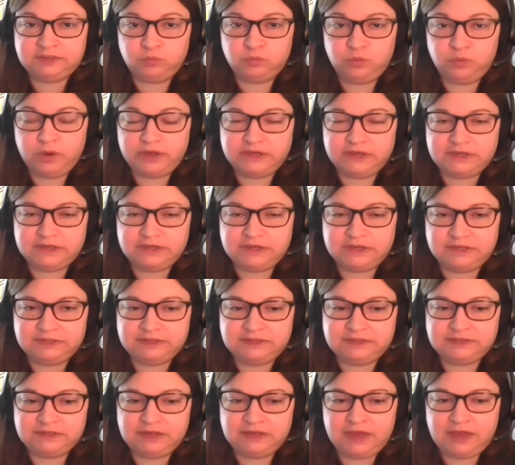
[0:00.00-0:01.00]

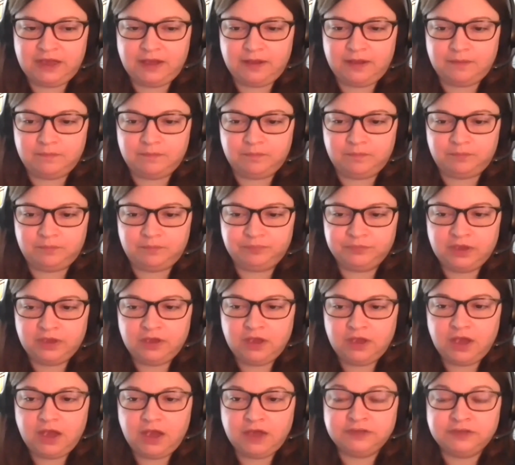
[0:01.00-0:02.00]
was
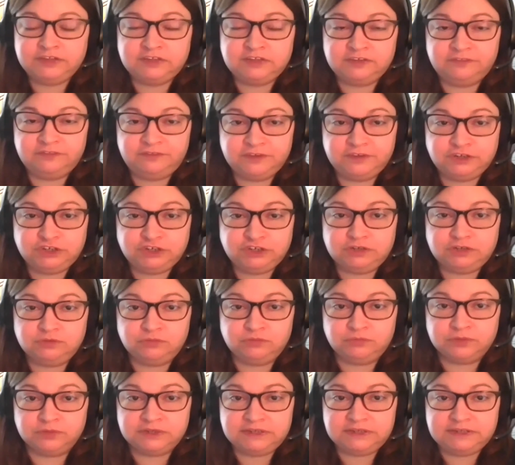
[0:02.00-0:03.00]
a sufficient
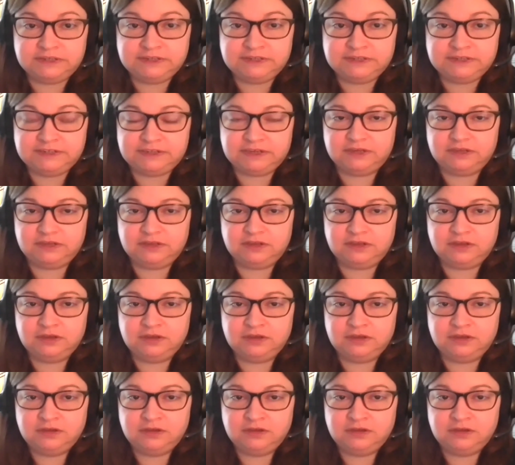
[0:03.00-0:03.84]
reason,